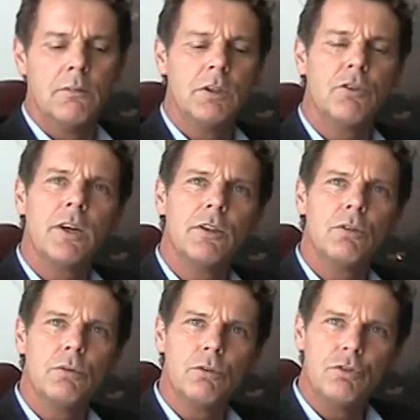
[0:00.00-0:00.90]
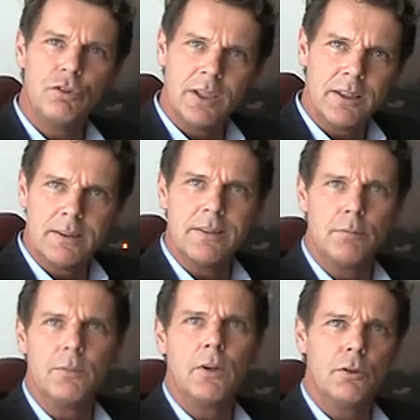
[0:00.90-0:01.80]
We try to share
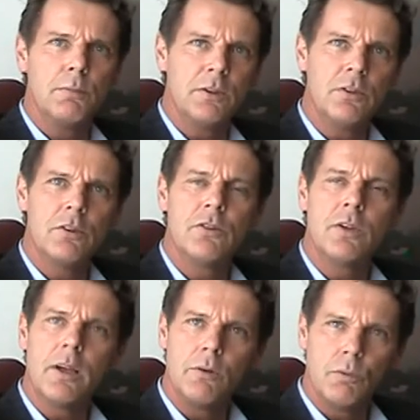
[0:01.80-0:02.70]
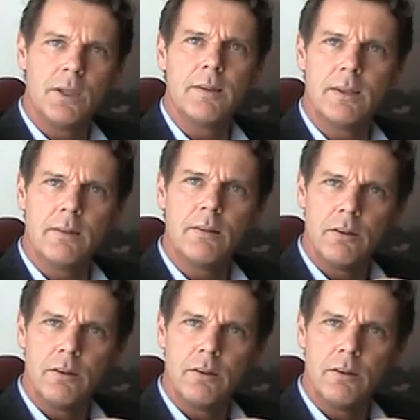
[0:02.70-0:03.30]
those businesses and with that